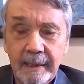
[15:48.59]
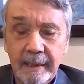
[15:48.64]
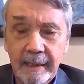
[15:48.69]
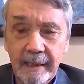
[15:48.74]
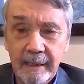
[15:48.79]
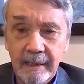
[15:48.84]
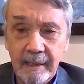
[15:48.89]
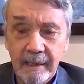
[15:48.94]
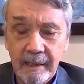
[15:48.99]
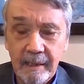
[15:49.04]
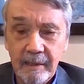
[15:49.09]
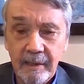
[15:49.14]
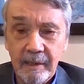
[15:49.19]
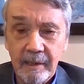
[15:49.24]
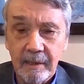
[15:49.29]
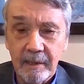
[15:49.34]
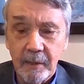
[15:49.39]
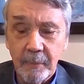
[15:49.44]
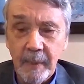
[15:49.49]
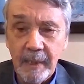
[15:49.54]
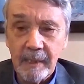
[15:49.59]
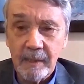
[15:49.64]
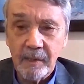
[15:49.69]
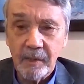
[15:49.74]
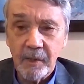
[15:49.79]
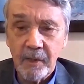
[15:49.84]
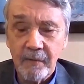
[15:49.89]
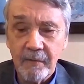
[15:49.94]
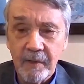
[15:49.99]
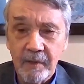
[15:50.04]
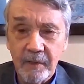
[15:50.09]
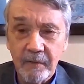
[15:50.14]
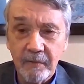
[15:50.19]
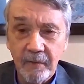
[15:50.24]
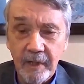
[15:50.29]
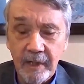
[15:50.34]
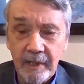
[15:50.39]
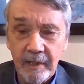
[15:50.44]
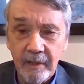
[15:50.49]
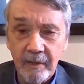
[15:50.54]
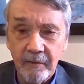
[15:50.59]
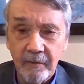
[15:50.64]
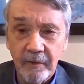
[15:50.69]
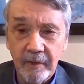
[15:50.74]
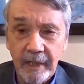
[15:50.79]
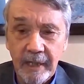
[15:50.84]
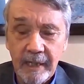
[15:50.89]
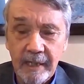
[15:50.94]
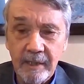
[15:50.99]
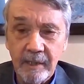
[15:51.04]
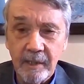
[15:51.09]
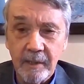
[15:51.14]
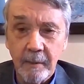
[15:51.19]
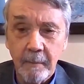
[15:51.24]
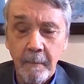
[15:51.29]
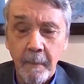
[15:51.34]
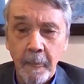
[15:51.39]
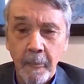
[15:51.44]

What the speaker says: in the Tibetan service of Radio Free Asia.